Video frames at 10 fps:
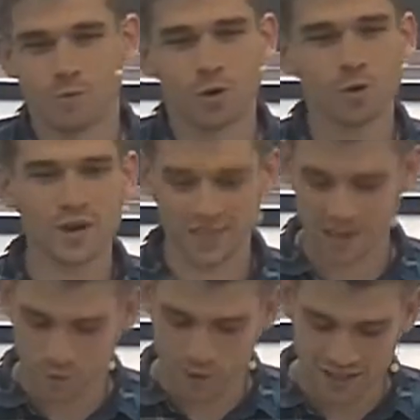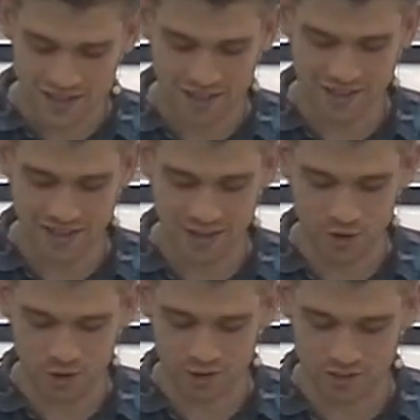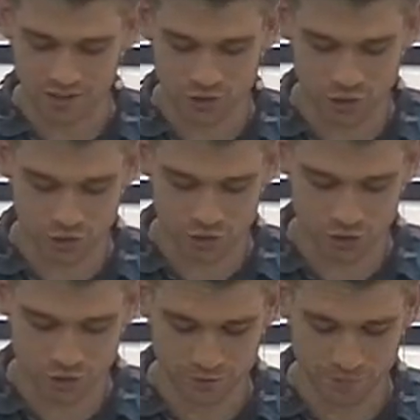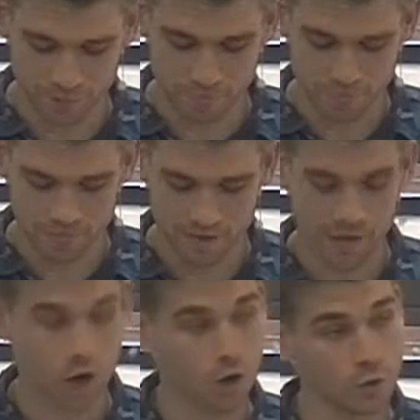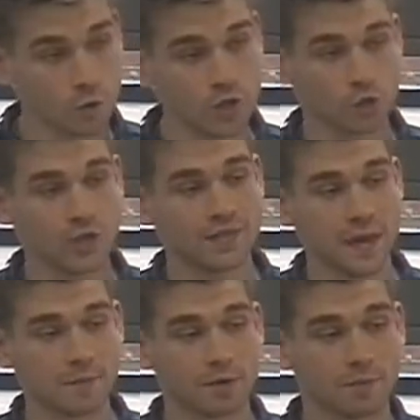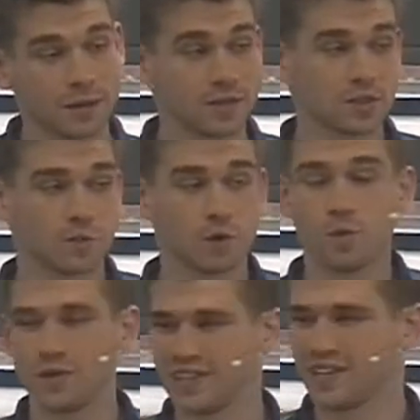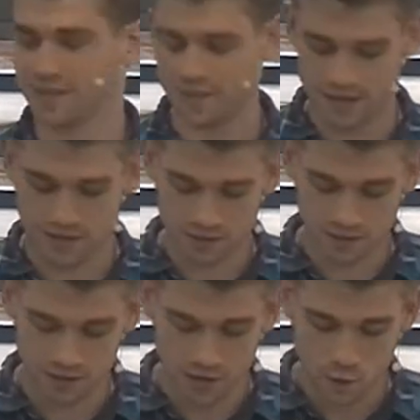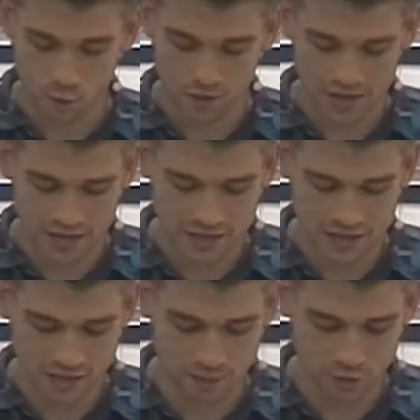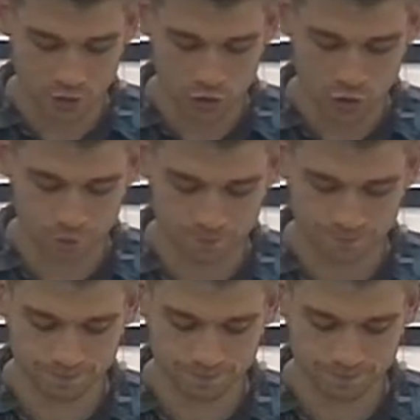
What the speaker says: What do we think we need in our church? And how would we treat them compared to someone who we didn't think we need as much?